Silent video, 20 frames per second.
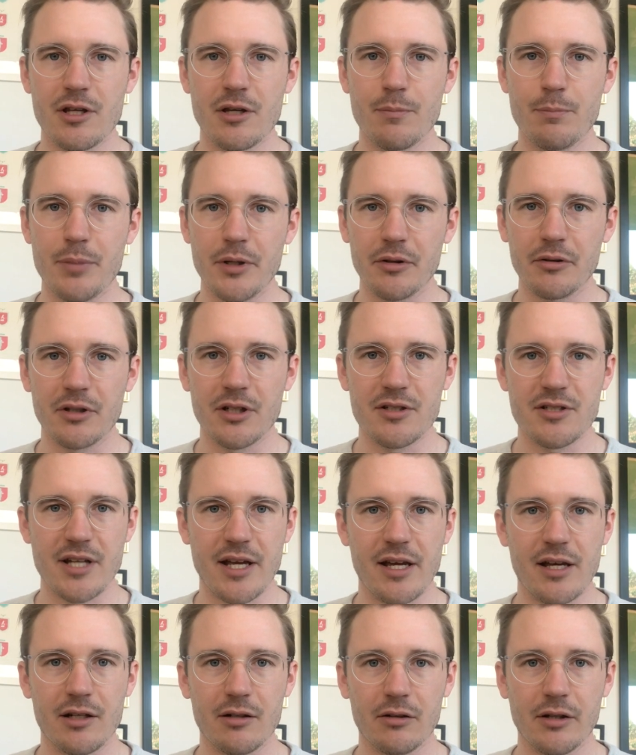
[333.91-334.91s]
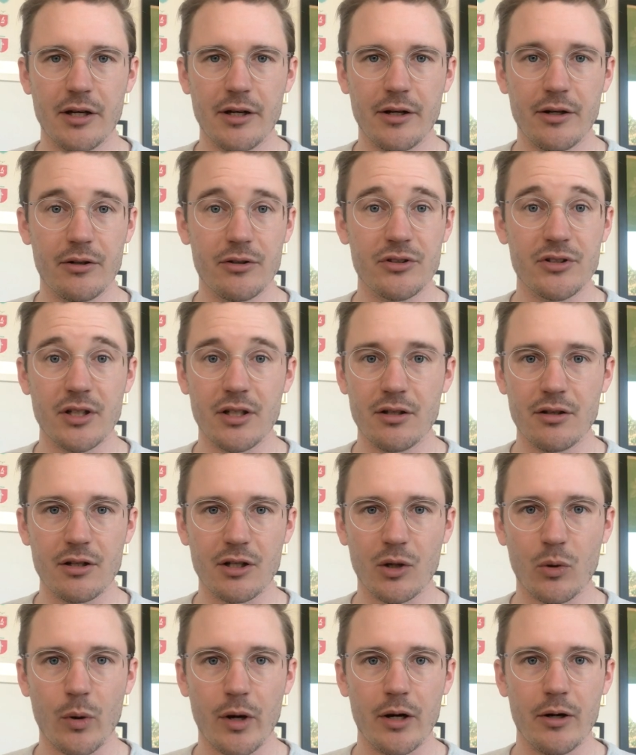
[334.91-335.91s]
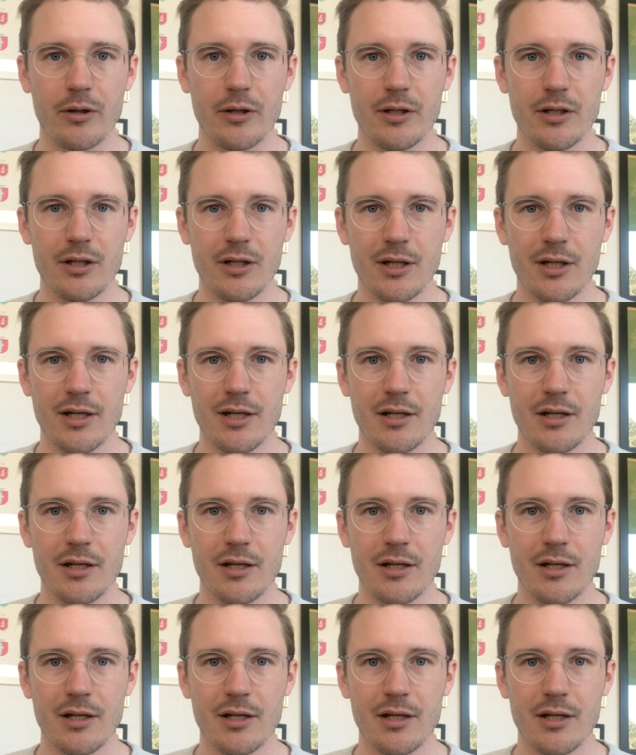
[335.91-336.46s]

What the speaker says: the ability to handle errors in the query,